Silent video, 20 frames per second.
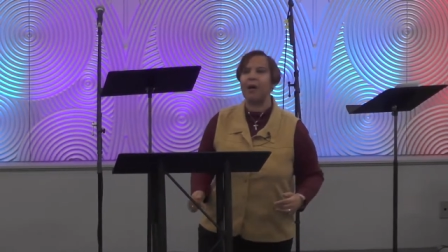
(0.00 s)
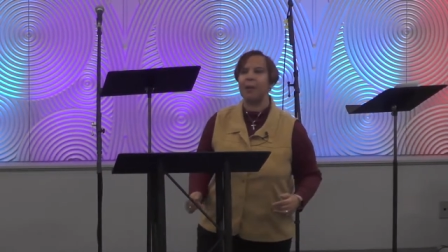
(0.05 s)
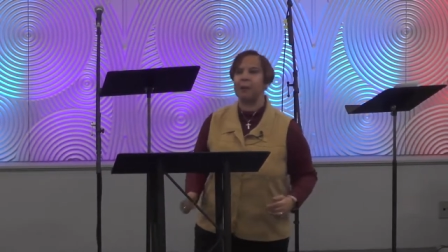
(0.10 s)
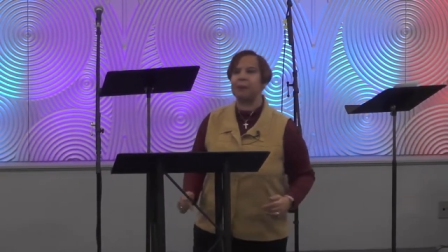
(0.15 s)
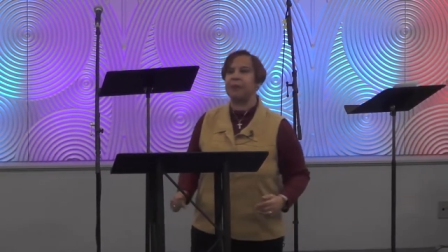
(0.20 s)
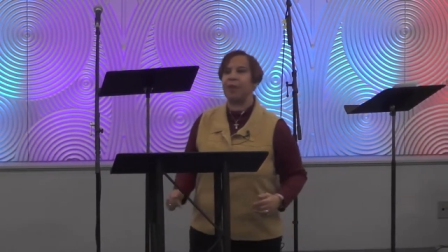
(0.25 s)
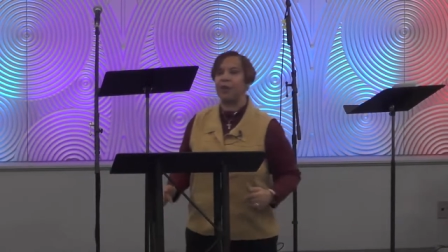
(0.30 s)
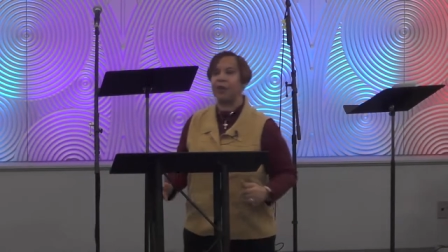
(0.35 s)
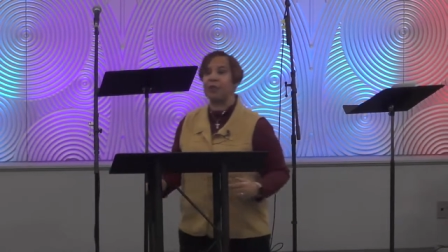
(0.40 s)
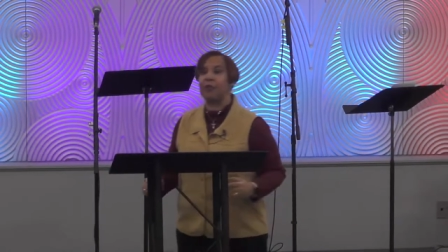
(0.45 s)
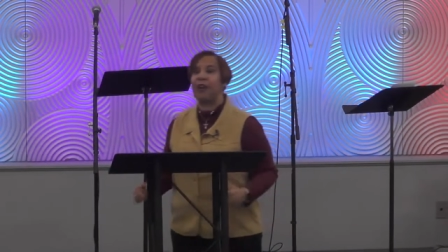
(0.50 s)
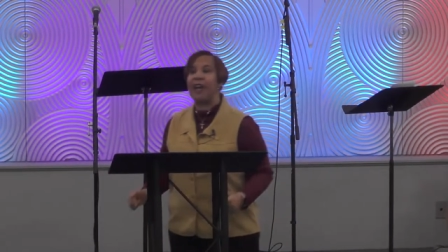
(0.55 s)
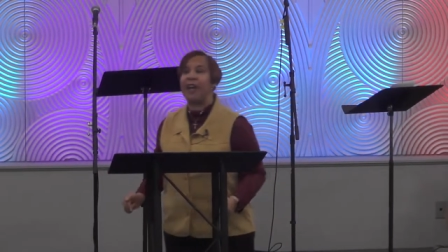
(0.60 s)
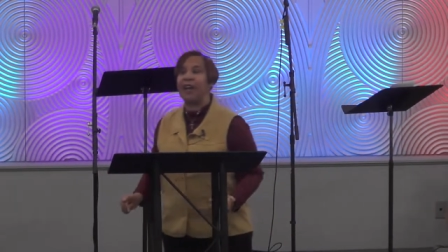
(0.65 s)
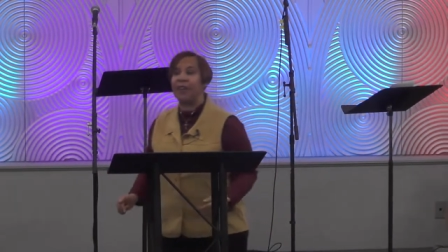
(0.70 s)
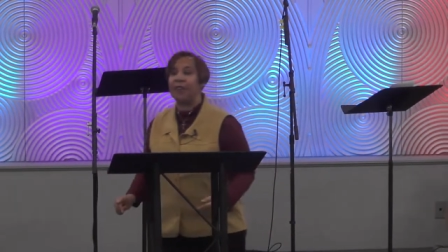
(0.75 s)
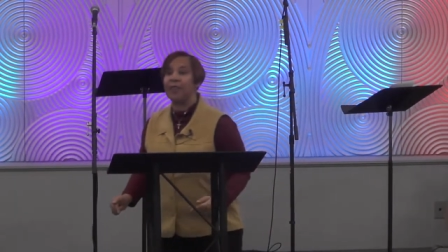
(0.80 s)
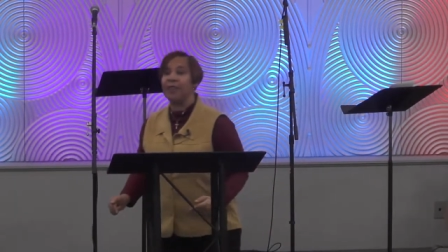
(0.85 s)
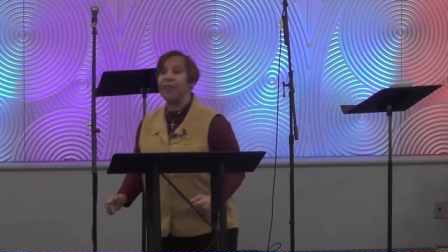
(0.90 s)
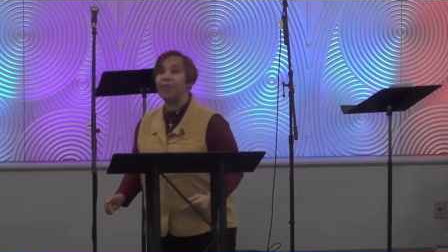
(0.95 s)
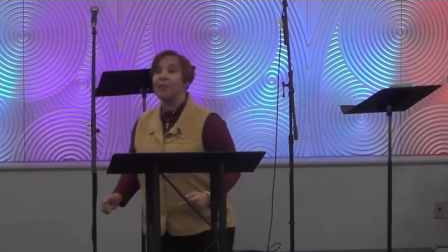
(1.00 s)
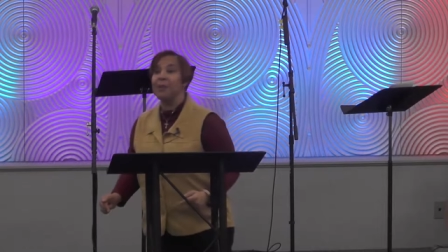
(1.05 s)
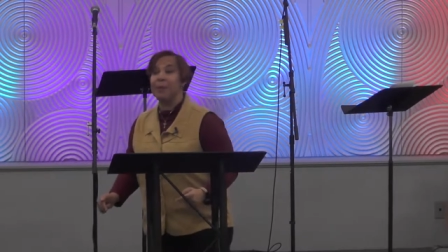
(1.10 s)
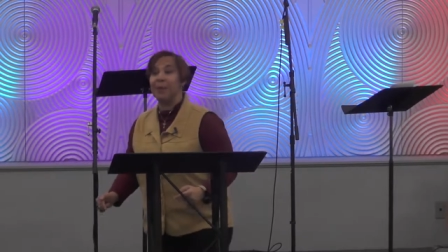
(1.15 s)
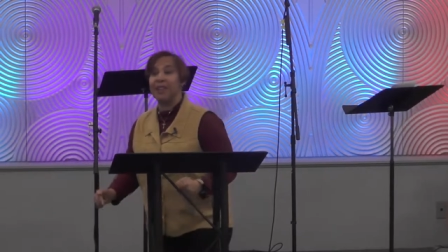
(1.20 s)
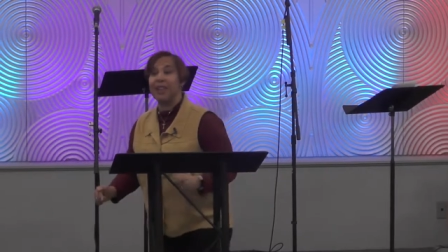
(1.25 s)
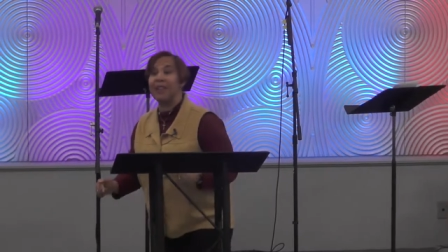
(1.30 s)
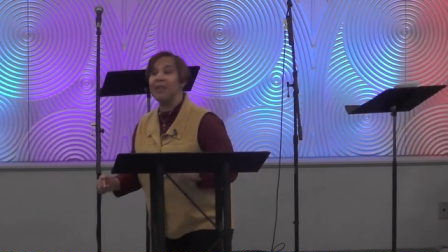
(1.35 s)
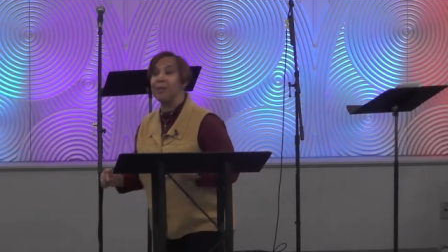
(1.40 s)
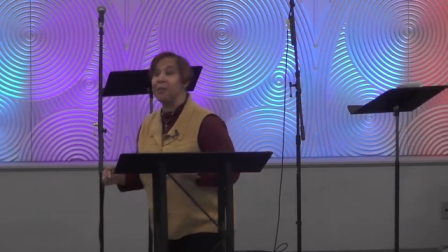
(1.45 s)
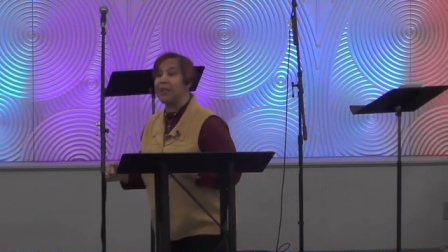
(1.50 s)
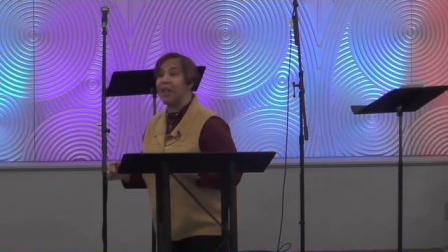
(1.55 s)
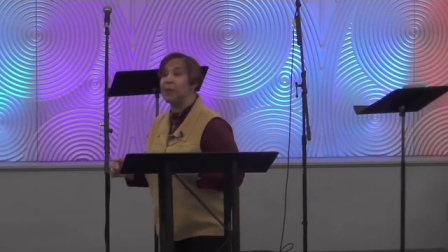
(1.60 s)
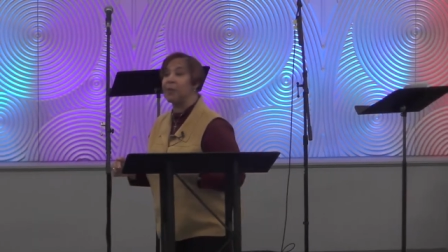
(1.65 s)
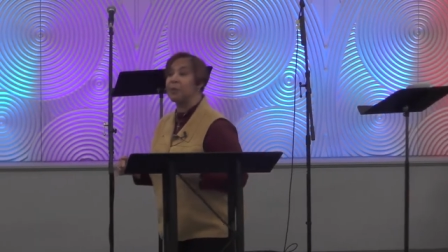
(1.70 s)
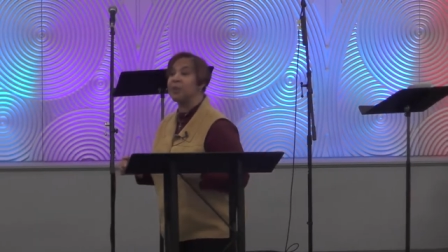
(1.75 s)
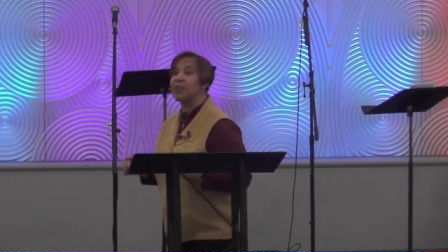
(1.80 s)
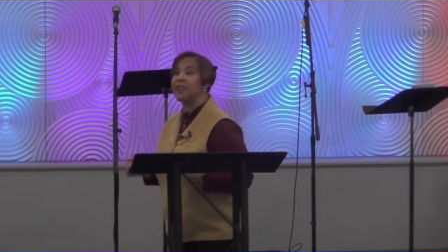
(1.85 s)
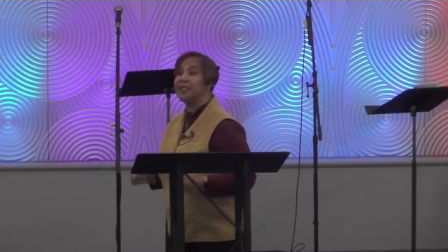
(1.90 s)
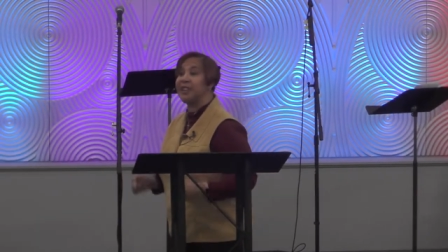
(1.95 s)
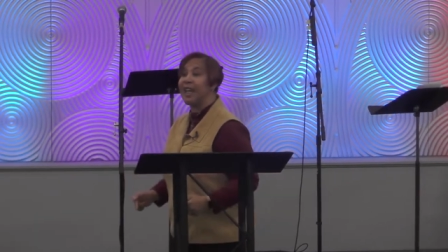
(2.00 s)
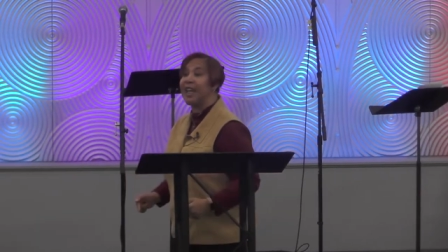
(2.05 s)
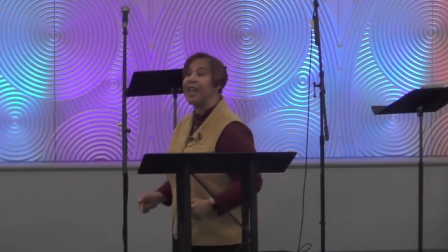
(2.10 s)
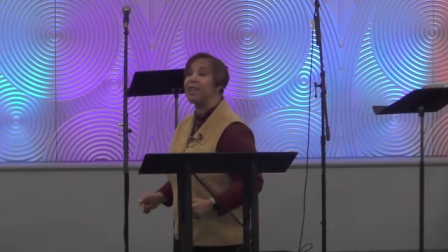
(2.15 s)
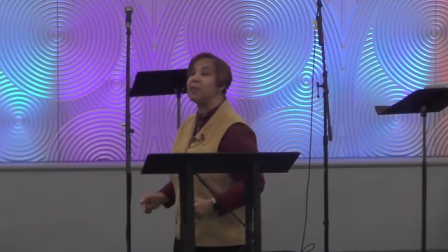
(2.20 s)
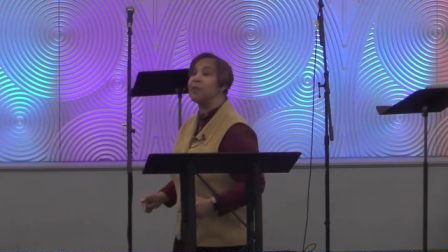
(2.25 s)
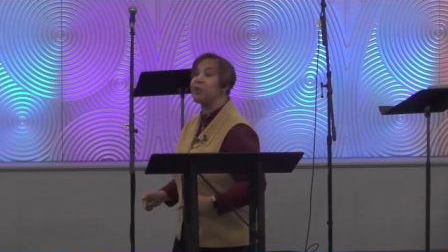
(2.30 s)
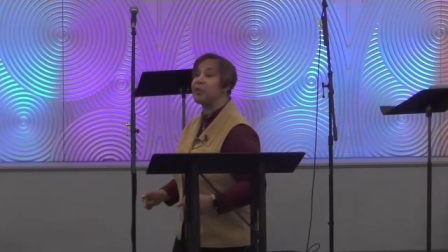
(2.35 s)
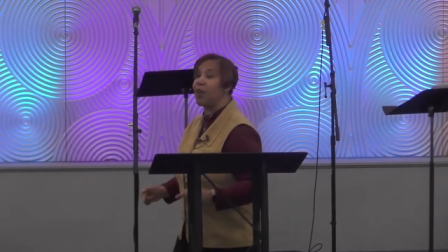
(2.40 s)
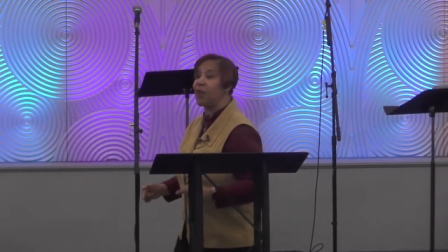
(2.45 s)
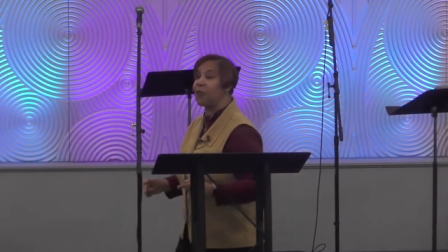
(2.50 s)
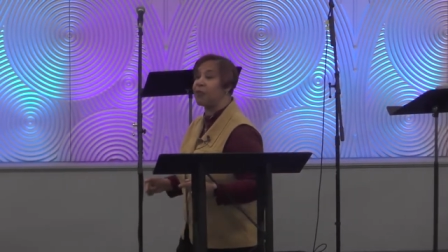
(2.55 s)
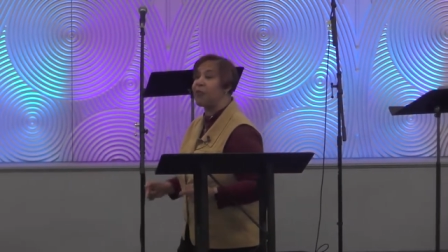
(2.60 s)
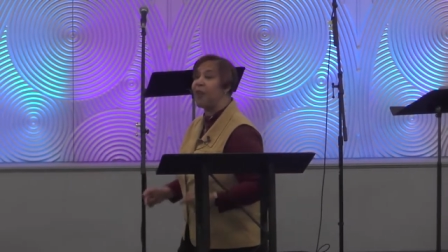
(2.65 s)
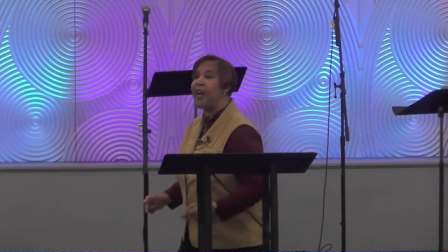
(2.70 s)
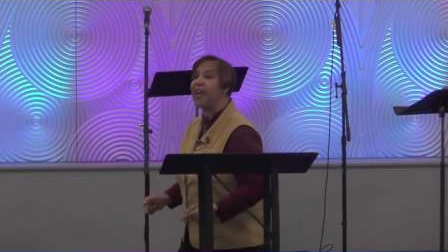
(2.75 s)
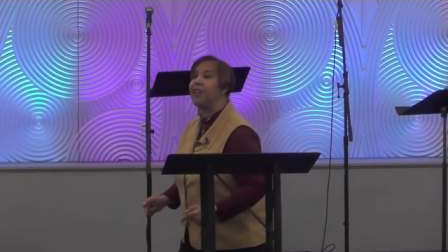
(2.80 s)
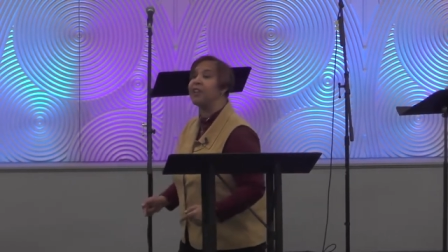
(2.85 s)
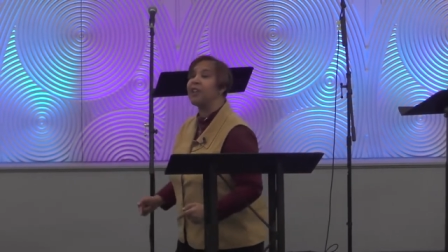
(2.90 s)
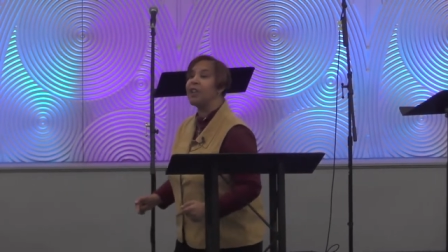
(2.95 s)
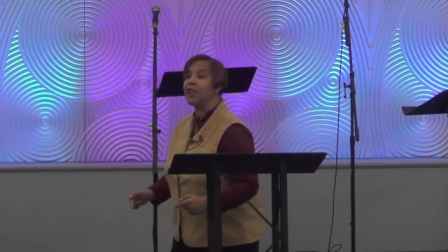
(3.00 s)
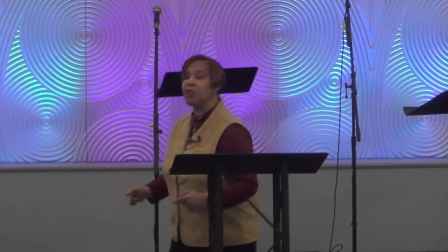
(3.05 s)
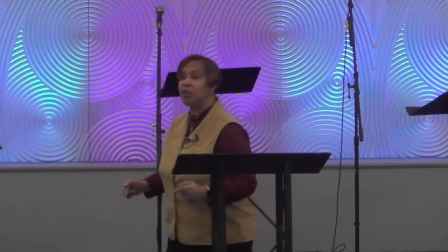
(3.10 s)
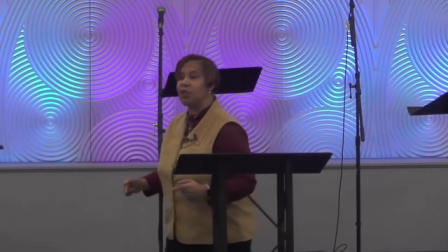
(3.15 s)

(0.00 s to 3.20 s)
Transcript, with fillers: up their faith, but he, they will stand with their faith